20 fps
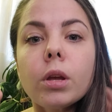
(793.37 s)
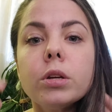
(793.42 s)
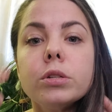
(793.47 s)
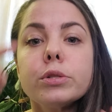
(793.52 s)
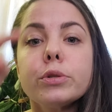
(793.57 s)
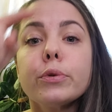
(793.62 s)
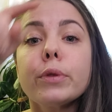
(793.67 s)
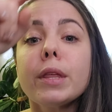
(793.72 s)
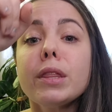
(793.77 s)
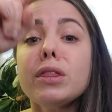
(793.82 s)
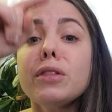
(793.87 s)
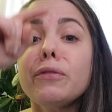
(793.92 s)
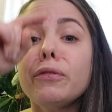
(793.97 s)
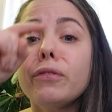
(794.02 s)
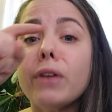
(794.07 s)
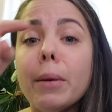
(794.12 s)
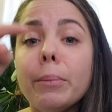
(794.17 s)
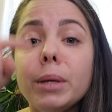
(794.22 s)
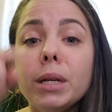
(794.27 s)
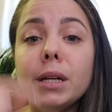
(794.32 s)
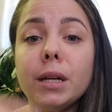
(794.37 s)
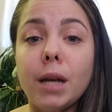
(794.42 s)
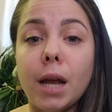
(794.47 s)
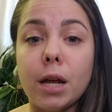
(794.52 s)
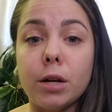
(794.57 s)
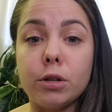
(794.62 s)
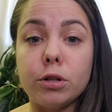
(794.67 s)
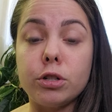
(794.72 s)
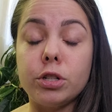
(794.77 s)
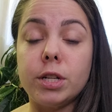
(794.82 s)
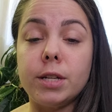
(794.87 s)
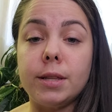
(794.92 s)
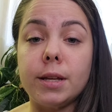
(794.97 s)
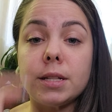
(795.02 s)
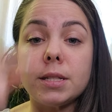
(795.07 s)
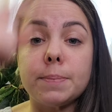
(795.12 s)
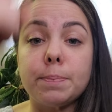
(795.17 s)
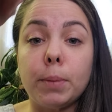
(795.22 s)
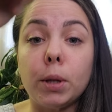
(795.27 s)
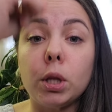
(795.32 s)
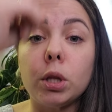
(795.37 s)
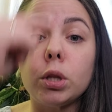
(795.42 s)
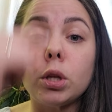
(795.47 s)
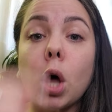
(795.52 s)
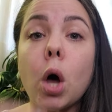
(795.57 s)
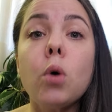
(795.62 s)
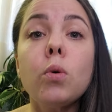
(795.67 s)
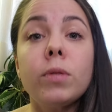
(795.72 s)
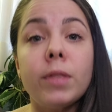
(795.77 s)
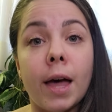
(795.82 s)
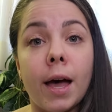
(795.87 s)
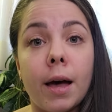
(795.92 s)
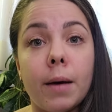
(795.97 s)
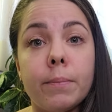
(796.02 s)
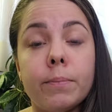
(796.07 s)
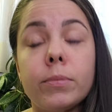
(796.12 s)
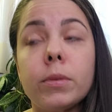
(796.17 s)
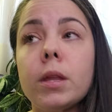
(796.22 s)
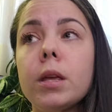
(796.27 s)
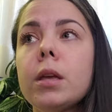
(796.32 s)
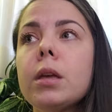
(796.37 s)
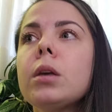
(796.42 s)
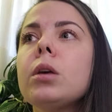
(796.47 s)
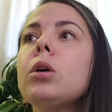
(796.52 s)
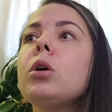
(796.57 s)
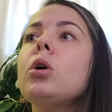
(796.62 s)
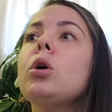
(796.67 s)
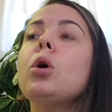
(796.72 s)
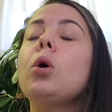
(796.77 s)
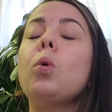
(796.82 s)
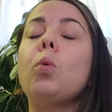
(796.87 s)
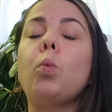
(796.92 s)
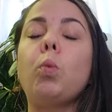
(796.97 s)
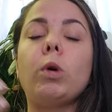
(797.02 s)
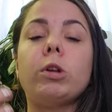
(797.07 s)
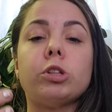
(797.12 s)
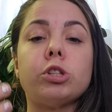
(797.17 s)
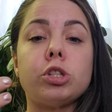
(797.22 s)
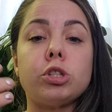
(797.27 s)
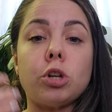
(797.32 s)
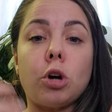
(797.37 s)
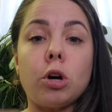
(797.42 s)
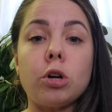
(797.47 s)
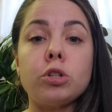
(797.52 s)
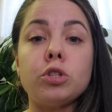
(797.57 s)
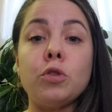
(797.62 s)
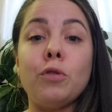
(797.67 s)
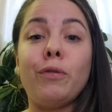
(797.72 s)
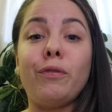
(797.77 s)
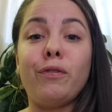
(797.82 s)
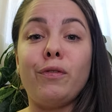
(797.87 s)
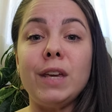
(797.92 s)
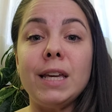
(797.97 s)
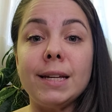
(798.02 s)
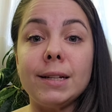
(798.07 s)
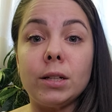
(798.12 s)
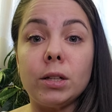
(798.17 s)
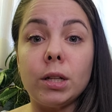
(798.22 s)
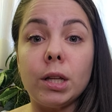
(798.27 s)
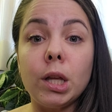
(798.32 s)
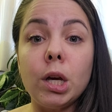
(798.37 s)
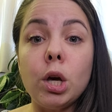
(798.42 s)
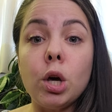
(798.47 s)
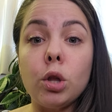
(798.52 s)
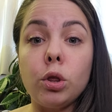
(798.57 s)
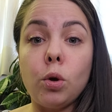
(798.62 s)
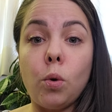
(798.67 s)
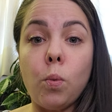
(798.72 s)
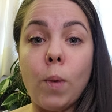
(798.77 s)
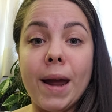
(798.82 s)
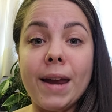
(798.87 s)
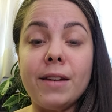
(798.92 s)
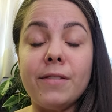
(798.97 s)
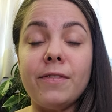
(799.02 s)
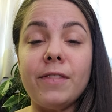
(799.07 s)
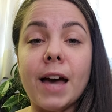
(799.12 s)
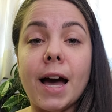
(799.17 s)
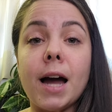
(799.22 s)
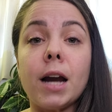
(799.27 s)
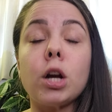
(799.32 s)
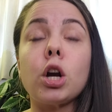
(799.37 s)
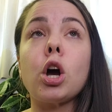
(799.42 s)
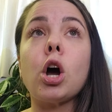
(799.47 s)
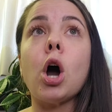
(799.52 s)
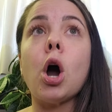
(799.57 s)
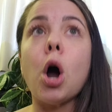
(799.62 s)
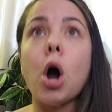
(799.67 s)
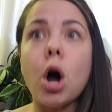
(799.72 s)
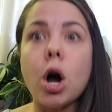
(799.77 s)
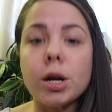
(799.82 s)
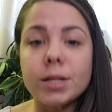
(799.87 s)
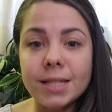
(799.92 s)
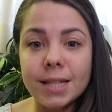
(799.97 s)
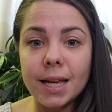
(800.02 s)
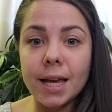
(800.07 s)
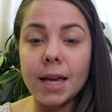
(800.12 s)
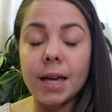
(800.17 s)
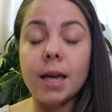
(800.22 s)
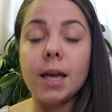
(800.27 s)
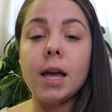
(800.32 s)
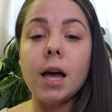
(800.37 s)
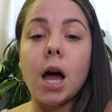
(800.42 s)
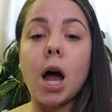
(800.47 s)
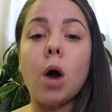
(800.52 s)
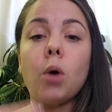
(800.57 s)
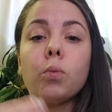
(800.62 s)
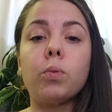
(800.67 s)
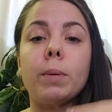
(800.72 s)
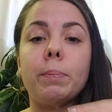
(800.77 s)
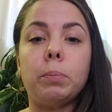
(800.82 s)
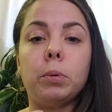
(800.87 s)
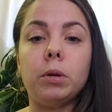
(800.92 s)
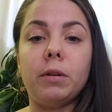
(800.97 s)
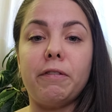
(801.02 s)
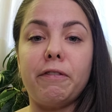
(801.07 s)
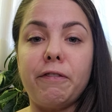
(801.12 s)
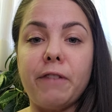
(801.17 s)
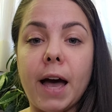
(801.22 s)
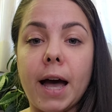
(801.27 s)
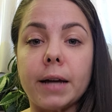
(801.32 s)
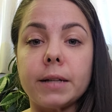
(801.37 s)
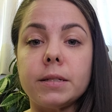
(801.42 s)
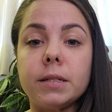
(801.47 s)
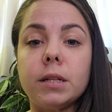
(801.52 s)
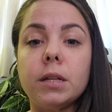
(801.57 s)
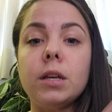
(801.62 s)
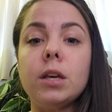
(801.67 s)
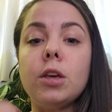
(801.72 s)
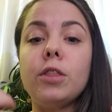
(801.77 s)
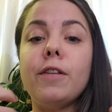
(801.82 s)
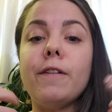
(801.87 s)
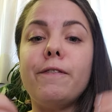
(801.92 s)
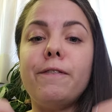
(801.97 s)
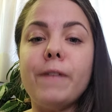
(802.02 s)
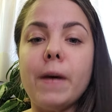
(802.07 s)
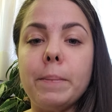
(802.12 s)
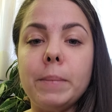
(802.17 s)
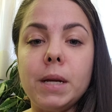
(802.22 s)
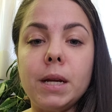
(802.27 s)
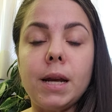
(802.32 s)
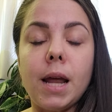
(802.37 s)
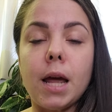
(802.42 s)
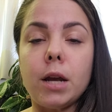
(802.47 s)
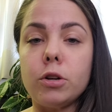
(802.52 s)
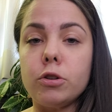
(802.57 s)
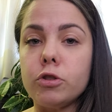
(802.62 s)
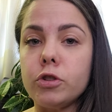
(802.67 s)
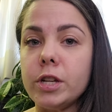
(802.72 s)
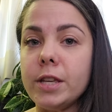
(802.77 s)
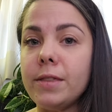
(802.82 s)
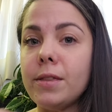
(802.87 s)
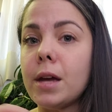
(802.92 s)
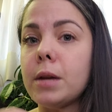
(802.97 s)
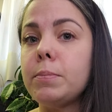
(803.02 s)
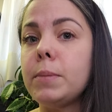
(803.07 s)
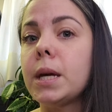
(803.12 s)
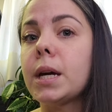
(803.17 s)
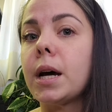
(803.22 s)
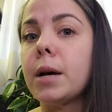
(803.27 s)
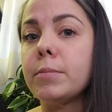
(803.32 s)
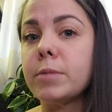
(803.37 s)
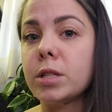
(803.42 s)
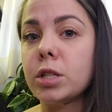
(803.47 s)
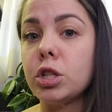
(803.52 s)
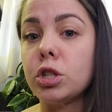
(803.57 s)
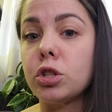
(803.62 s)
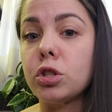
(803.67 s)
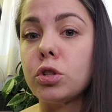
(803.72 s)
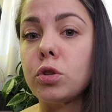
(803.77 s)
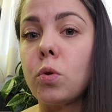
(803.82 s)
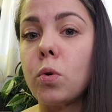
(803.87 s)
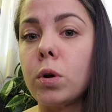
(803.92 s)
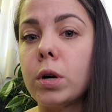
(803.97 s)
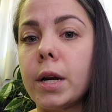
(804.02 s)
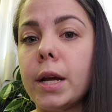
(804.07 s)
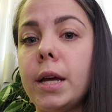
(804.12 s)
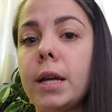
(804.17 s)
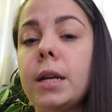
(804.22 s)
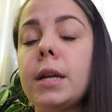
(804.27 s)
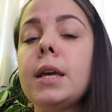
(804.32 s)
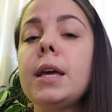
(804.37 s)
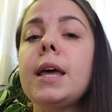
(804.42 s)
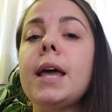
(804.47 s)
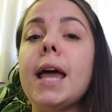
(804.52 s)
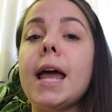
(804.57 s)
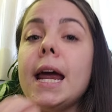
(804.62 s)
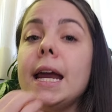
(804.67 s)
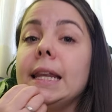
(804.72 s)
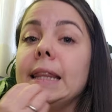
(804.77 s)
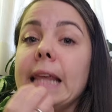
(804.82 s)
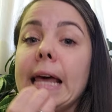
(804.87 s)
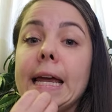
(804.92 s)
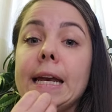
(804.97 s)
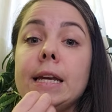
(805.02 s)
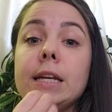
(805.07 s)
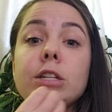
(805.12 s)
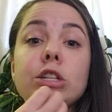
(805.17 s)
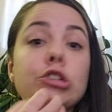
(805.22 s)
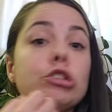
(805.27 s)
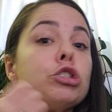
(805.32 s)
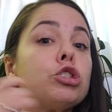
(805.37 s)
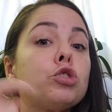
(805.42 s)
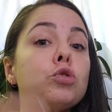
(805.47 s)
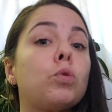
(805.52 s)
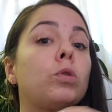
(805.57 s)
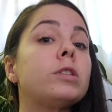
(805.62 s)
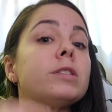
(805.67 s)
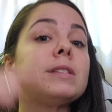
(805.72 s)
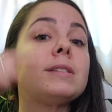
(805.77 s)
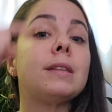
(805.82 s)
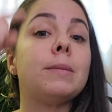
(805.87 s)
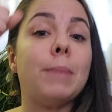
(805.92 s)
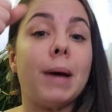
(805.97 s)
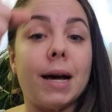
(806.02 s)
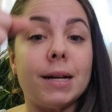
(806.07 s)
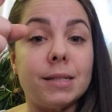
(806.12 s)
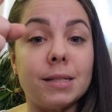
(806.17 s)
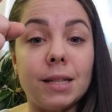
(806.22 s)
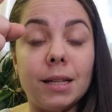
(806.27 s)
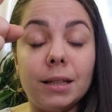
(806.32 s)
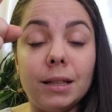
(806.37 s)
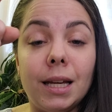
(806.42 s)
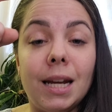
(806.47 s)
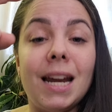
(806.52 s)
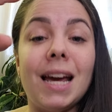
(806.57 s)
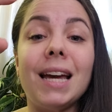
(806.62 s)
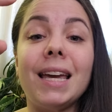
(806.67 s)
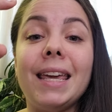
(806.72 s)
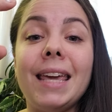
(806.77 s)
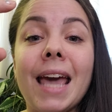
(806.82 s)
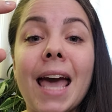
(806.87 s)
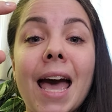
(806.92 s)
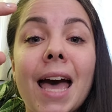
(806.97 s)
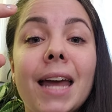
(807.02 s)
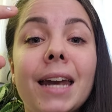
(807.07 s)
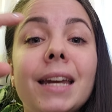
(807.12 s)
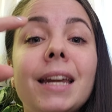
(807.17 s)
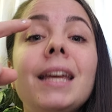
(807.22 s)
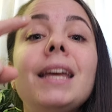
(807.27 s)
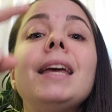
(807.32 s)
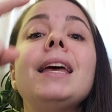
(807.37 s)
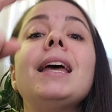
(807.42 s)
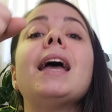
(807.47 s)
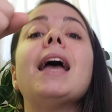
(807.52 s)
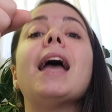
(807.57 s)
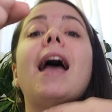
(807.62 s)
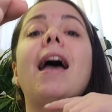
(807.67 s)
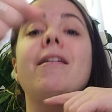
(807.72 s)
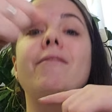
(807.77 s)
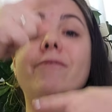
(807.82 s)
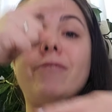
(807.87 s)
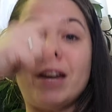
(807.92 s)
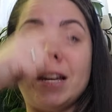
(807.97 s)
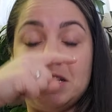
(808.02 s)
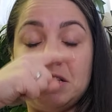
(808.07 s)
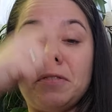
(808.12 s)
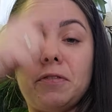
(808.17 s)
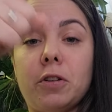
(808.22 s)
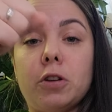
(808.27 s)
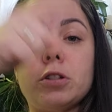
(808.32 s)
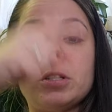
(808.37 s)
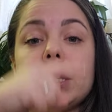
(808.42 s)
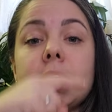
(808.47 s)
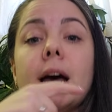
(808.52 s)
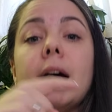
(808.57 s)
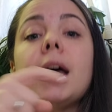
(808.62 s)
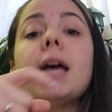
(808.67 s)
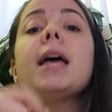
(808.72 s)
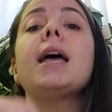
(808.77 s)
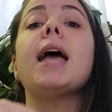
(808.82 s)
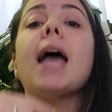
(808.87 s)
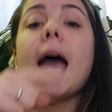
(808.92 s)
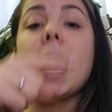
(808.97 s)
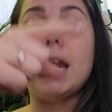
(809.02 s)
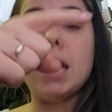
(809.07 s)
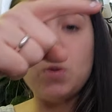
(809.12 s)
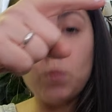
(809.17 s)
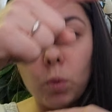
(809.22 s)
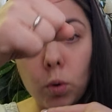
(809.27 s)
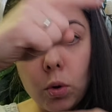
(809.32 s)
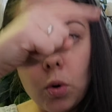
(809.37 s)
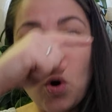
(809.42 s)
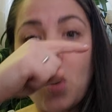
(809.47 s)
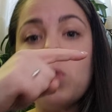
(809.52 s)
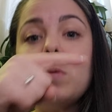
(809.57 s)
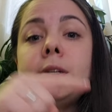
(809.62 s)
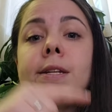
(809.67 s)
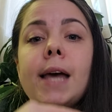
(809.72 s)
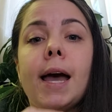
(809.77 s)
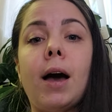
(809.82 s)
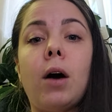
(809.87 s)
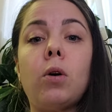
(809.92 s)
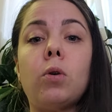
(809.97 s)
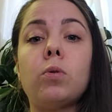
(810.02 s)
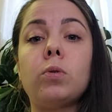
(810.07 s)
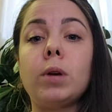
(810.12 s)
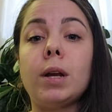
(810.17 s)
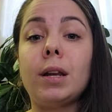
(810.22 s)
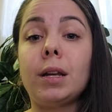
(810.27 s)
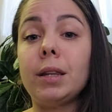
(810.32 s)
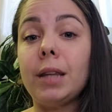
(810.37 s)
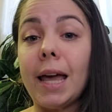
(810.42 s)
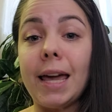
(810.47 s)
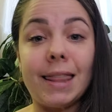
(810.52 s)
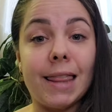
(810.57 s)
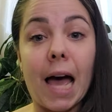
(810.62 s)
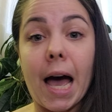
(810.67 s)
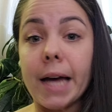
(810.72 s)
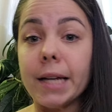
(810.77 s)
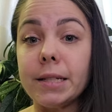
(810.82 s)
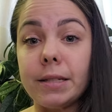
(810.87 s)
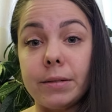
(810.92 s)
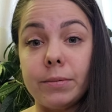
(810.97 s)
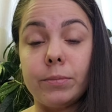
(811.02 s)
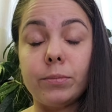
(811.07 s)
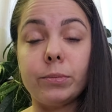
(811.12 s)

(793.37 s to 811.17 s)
so then the feminine energy that's below them will start to feel the weight of that, causing a ripple effect. The feminine energy then becomes distorted. It then distorts the masculine again, and vice versa. And it will go down like that.